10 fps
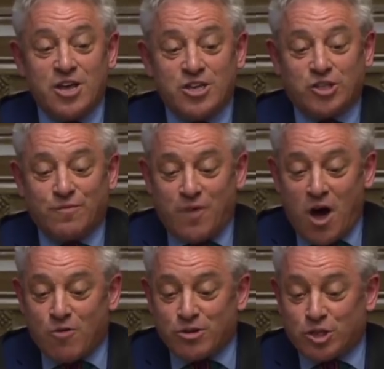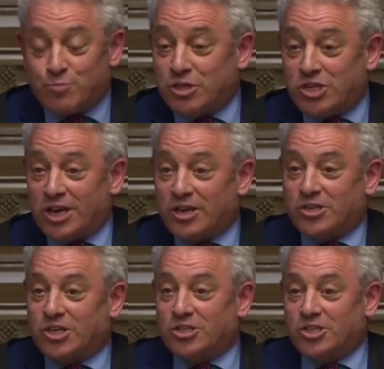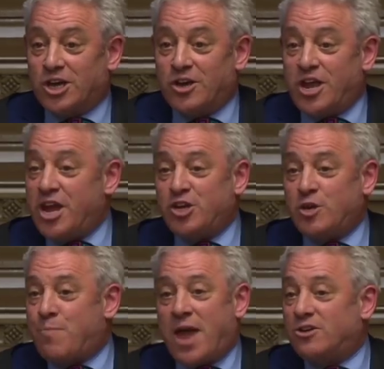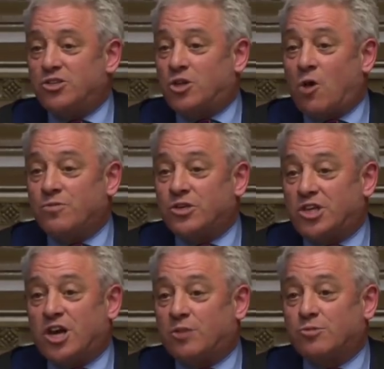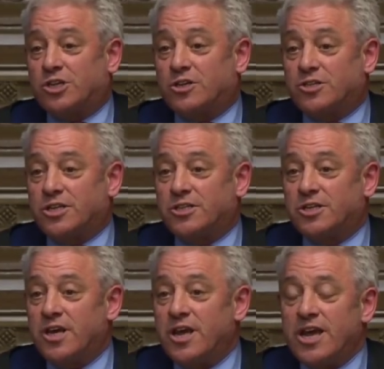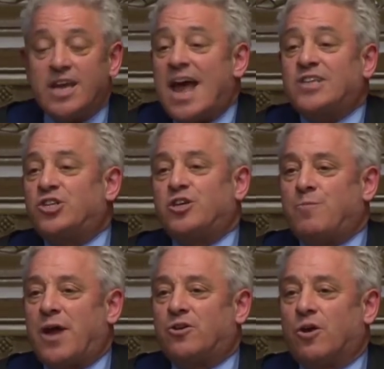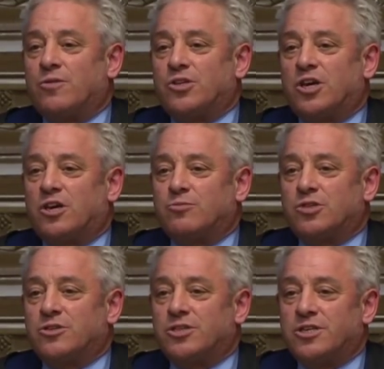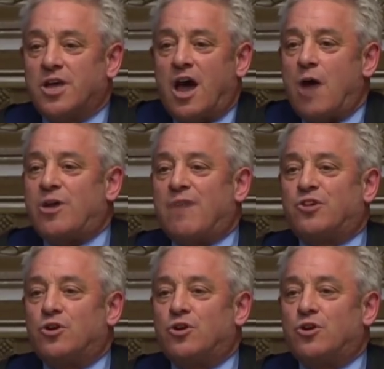So far as the particulars are concerned, it depends on the circumstances. It has to depend on the circumstances. I would have to